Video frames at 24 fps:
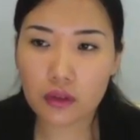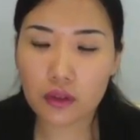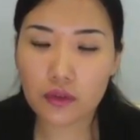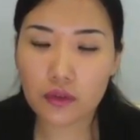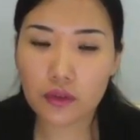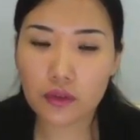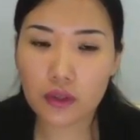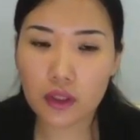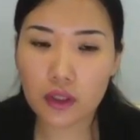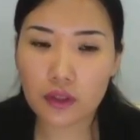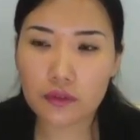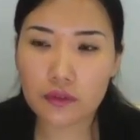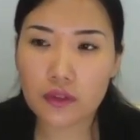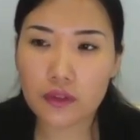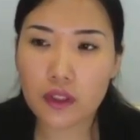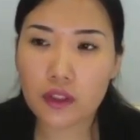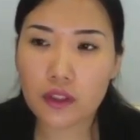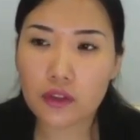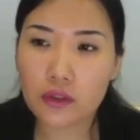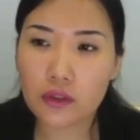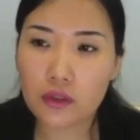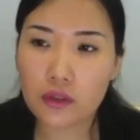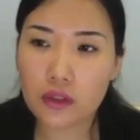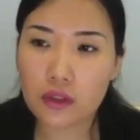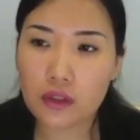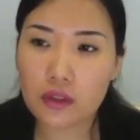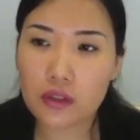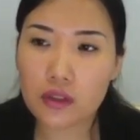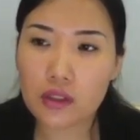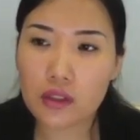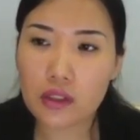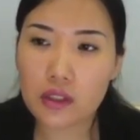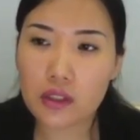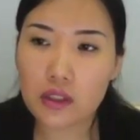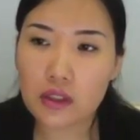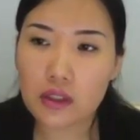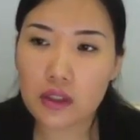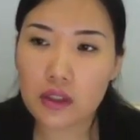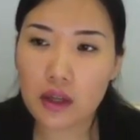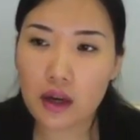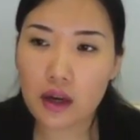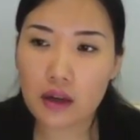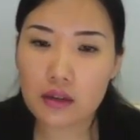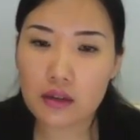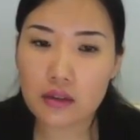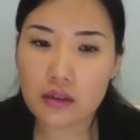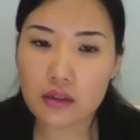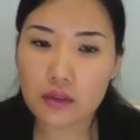If you have done, you can see
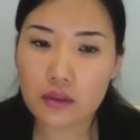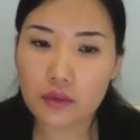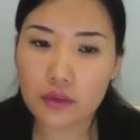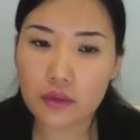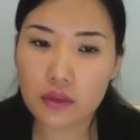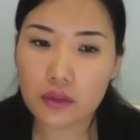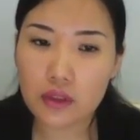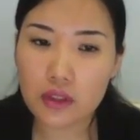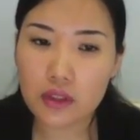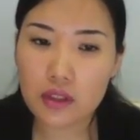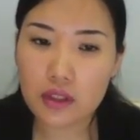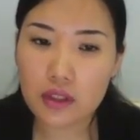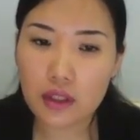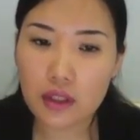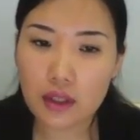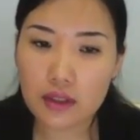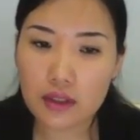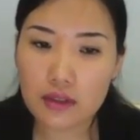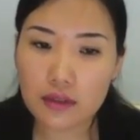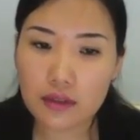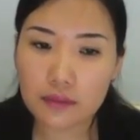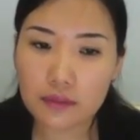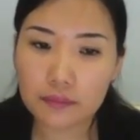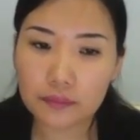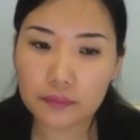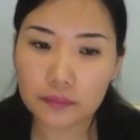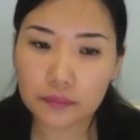the answer for this task.